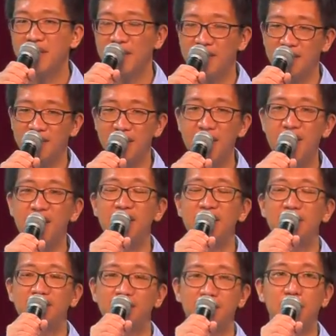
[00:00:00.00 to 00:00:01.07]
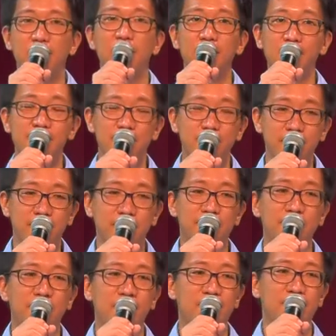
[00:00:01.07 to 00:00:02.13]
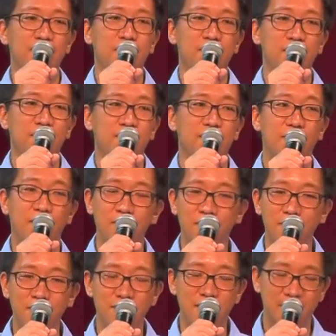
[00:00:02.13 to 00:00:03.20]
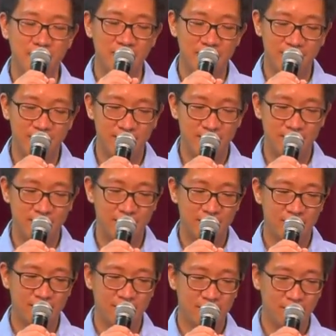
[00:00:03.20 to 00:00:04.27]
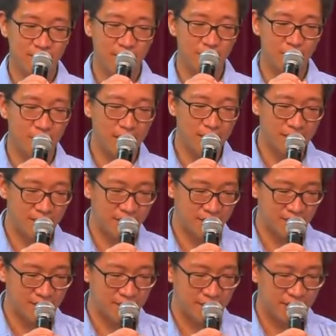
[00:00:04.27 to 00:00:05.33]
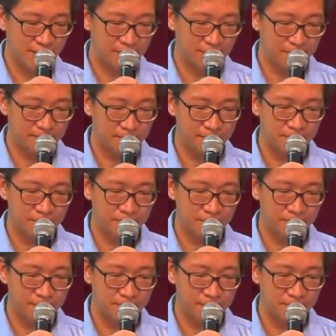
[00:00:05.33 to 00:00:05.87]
And there we worship him for who he is, for what he has done.